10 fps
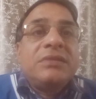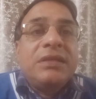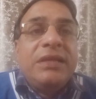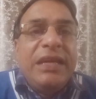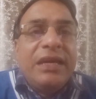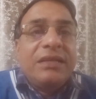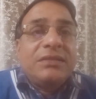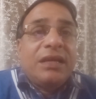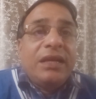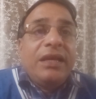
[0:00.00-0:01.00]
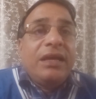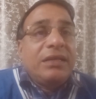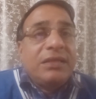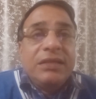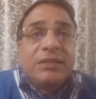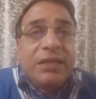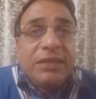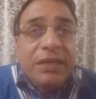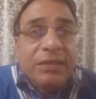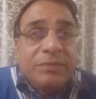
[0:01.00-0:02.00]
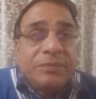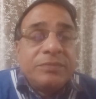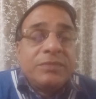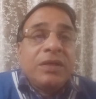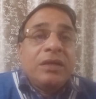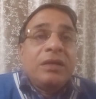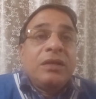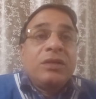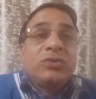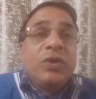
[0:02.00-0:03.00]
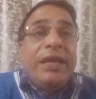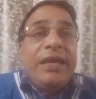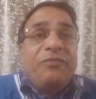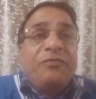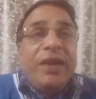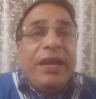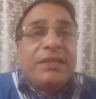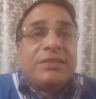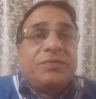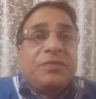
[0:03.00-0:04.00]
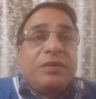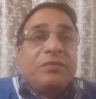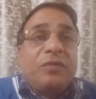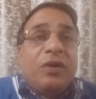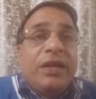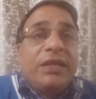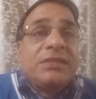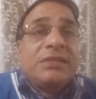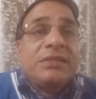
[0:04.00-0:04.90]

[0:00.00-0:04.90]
deer is running and things like that. So he waits for his